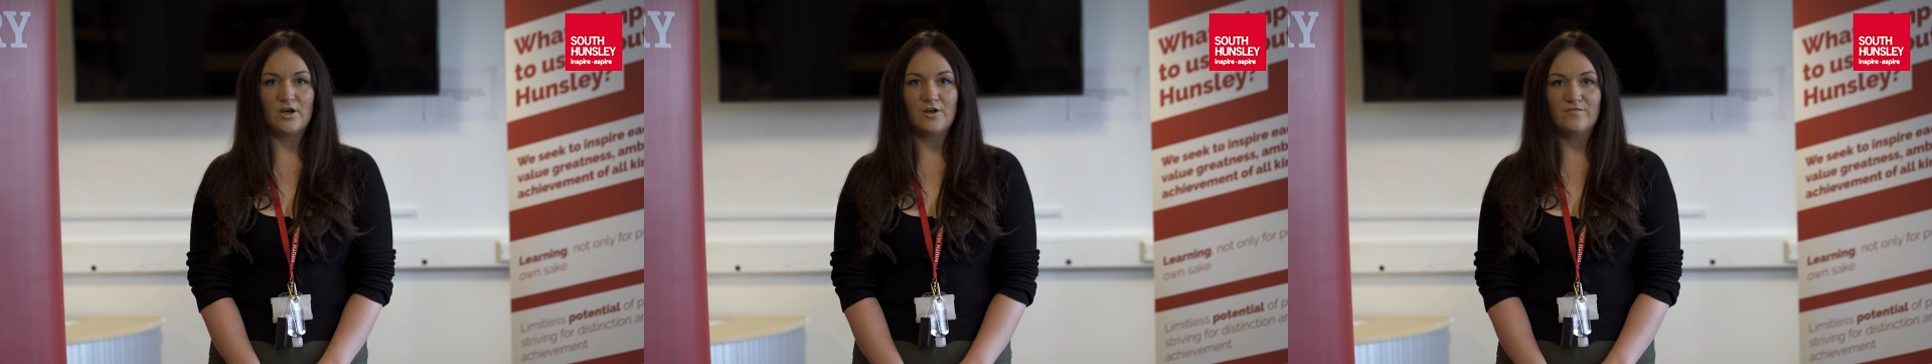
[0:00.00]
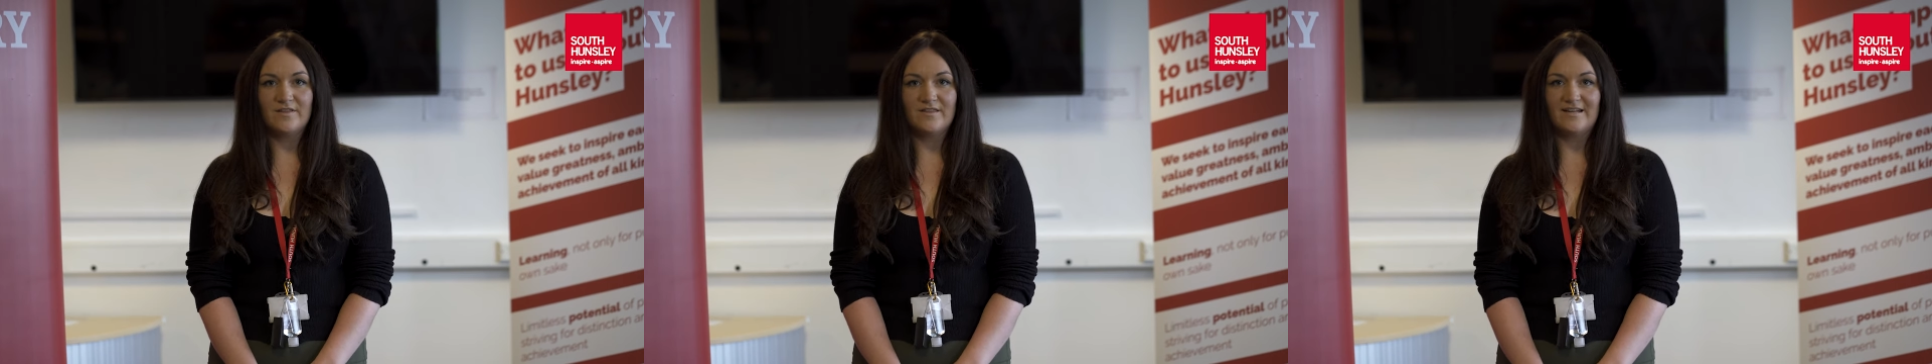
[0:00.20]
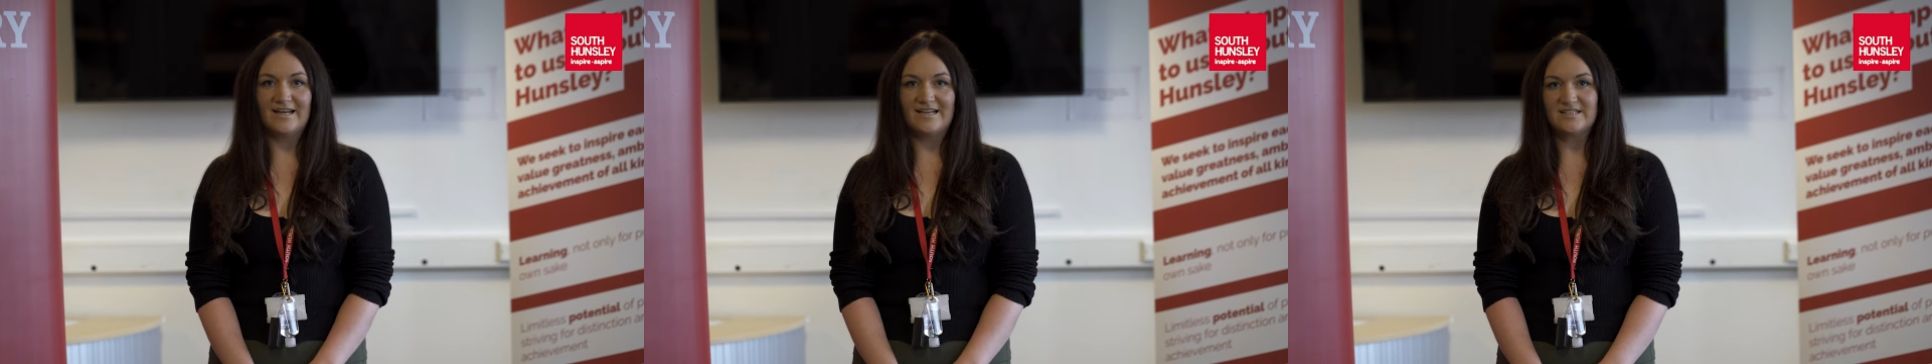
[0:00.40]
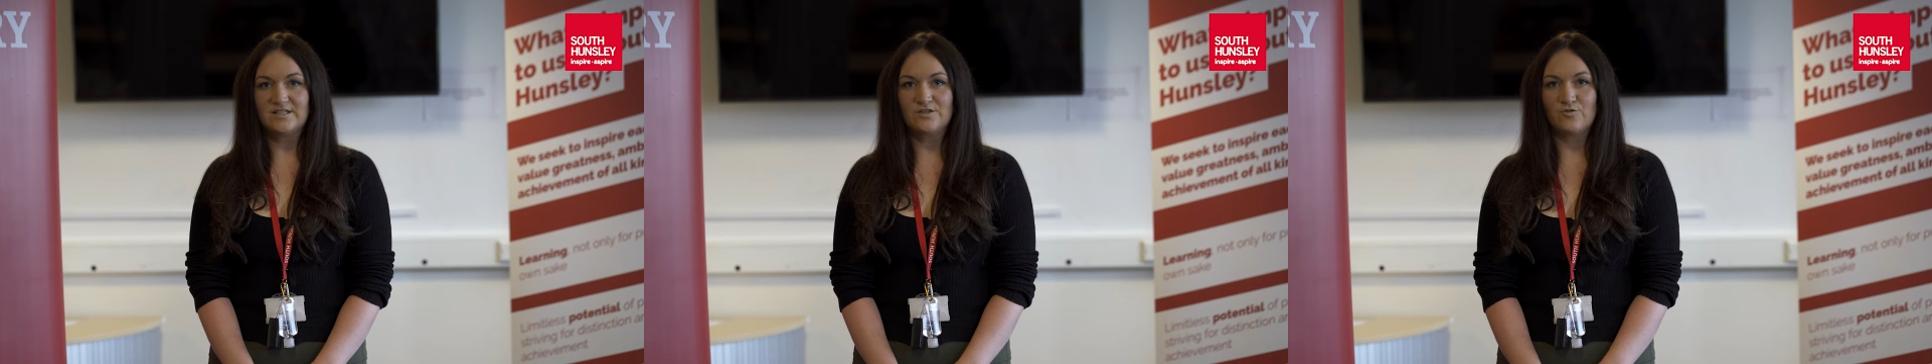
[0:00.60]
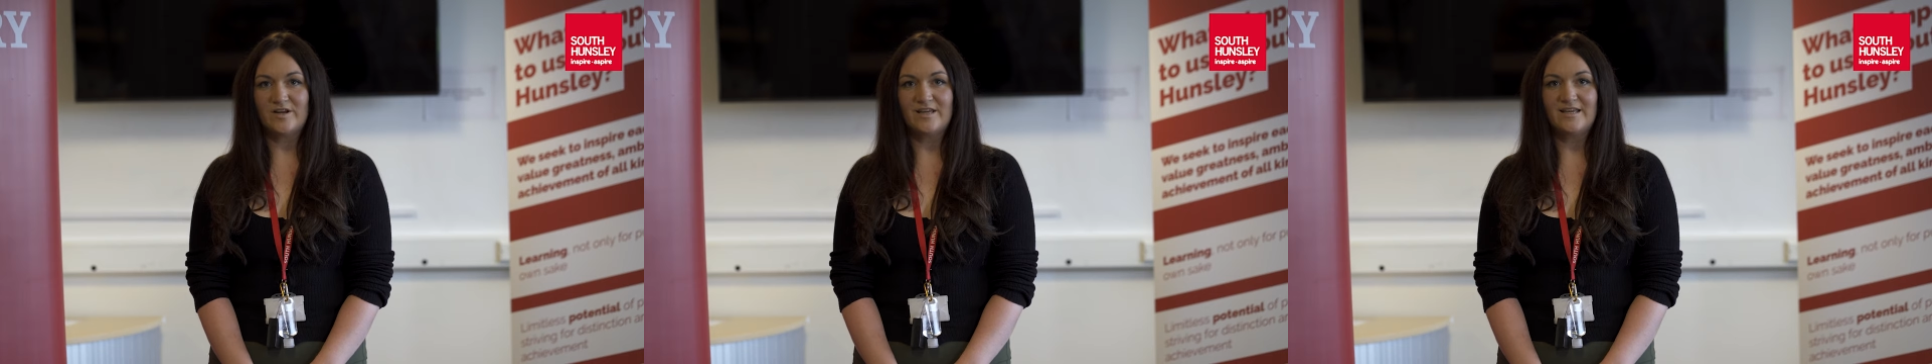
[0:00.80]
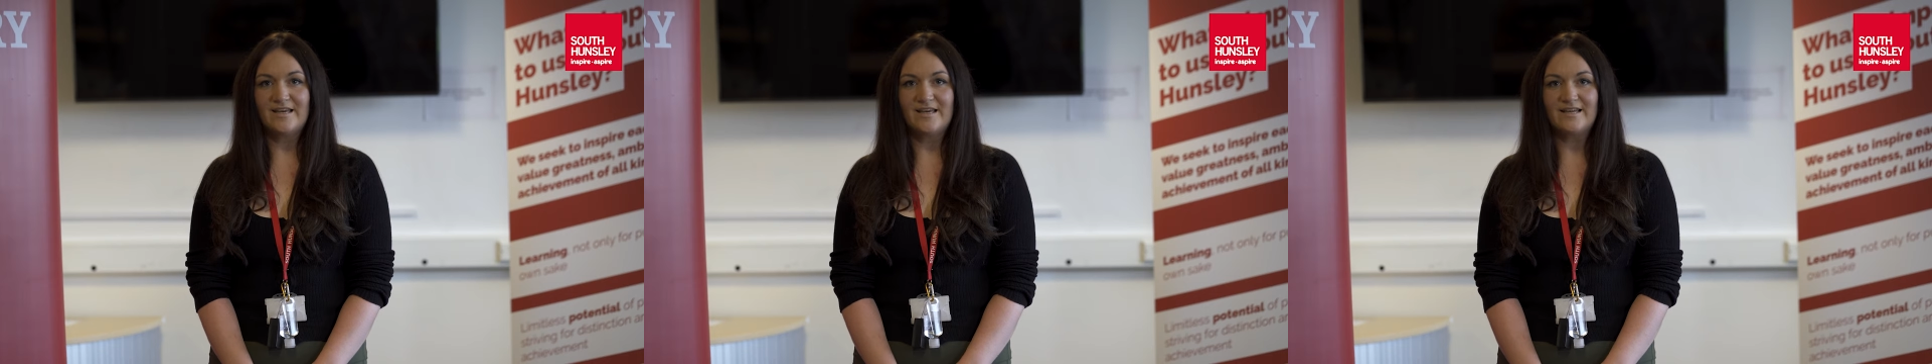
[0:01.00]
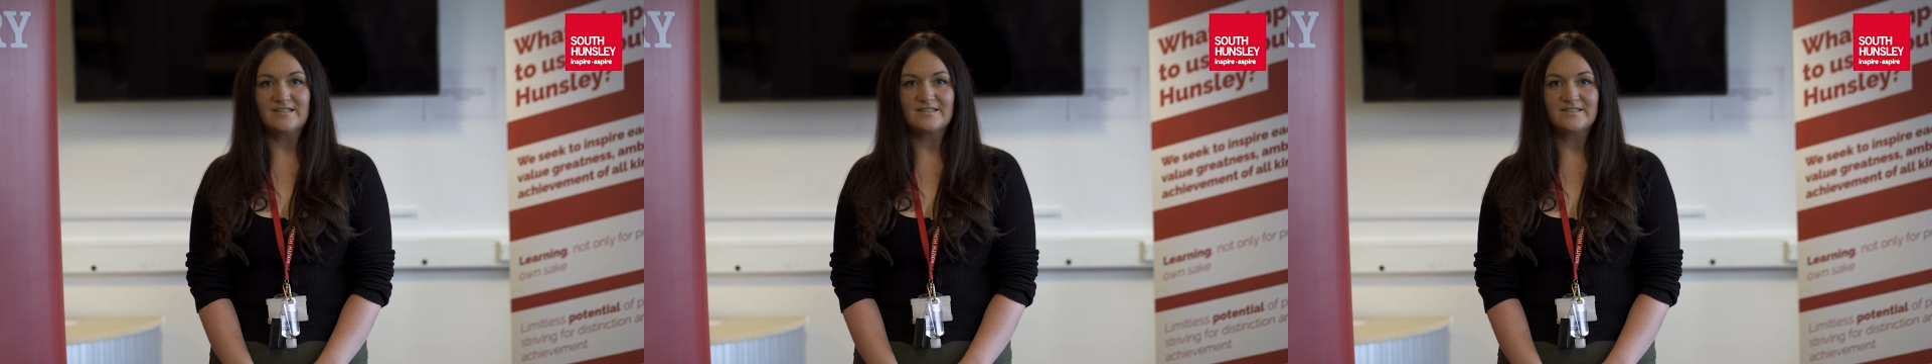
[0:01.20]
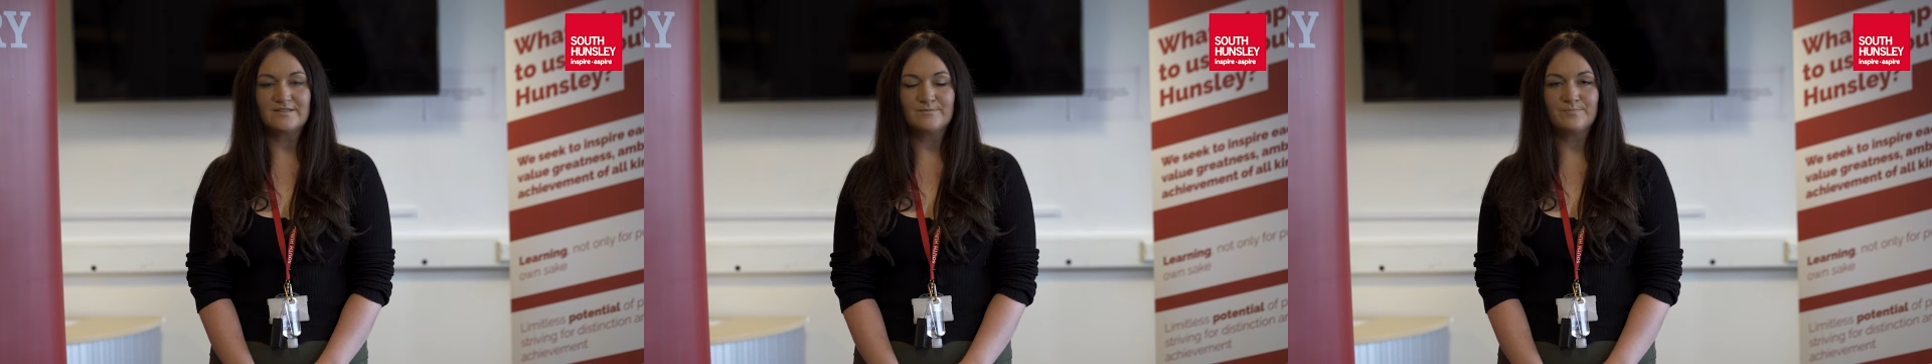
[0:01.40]
over the next three
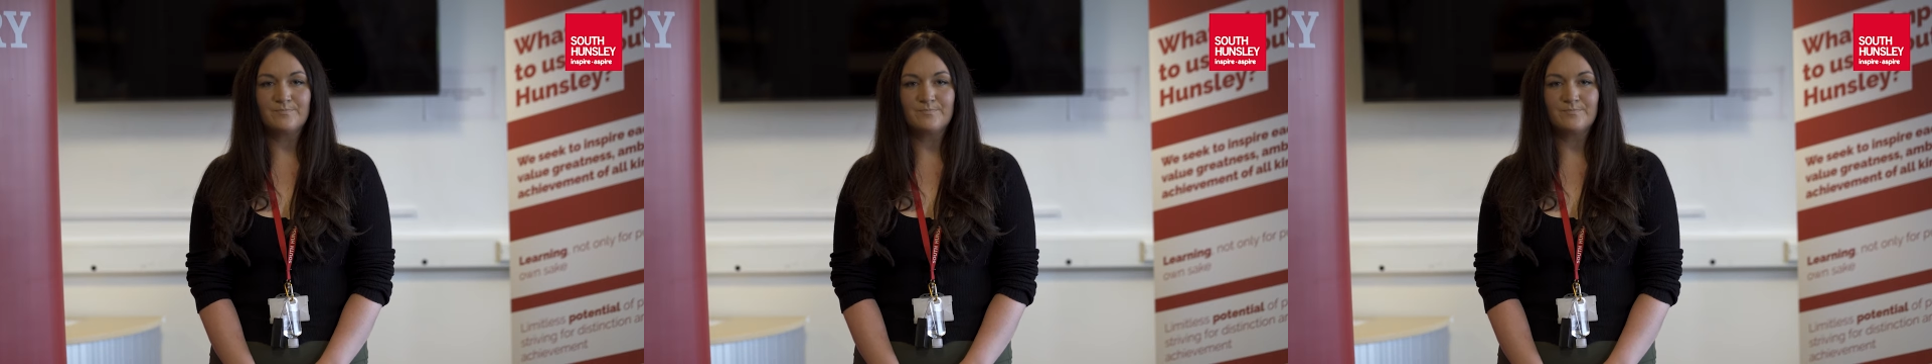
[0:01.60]
years.